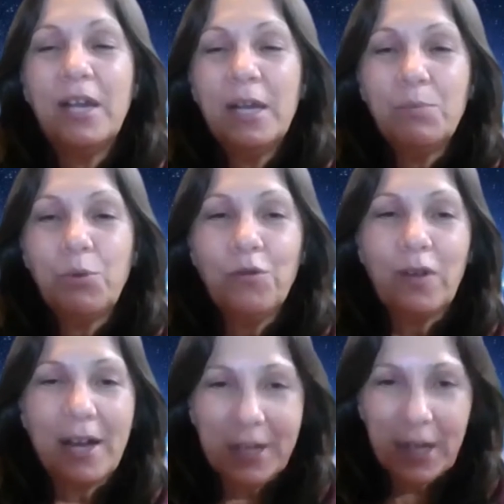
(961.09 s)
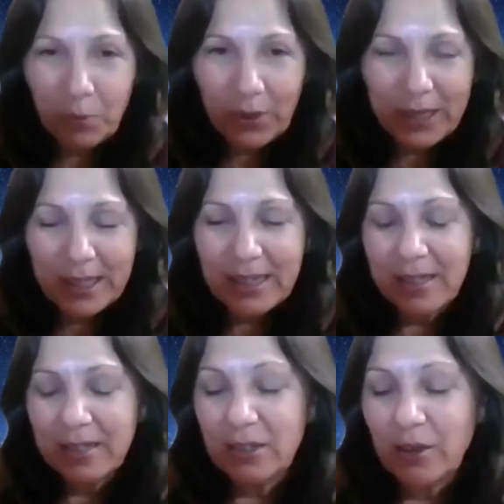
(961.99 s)
when proof caught up with
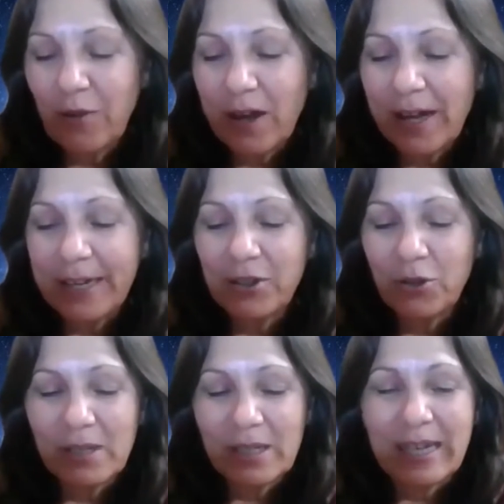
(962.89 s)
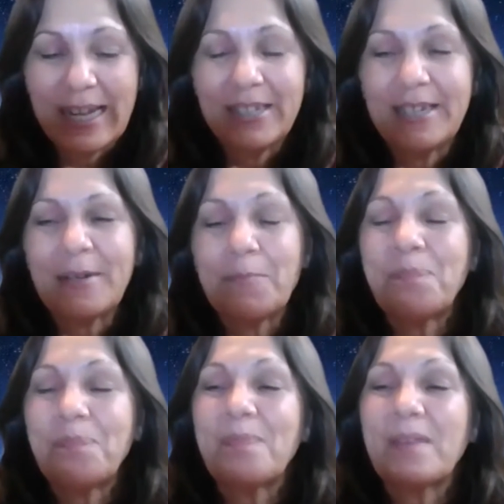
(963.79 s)
divine understanding.
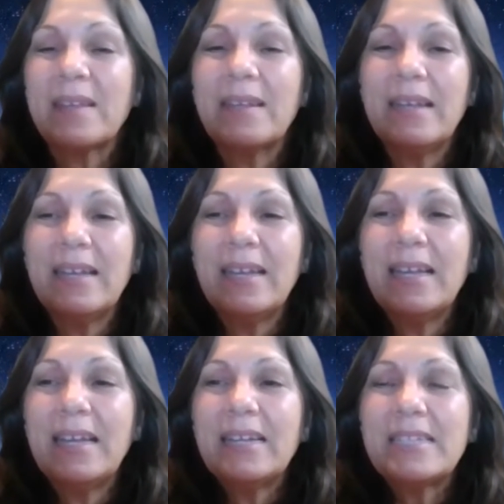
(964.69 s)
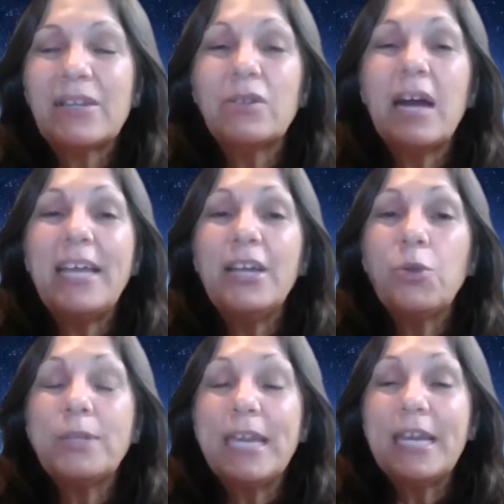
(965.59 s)
So Gaia
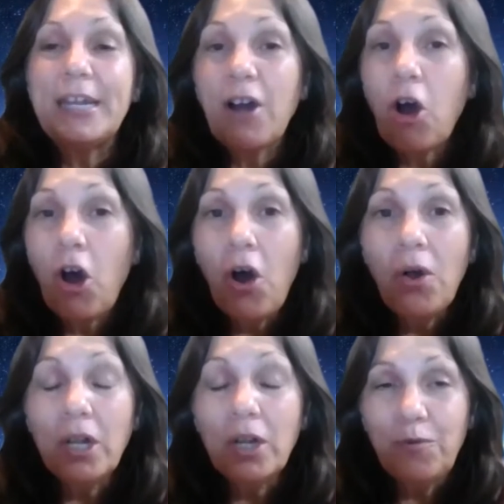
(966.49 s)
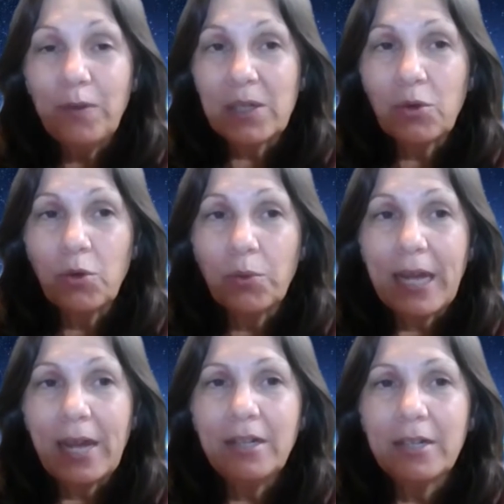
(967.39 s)
created all of physical
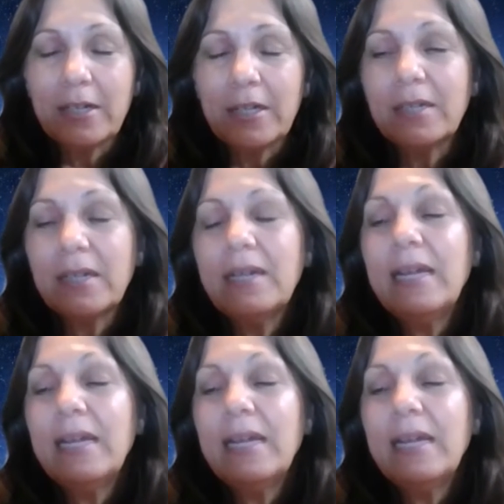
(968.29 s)
reality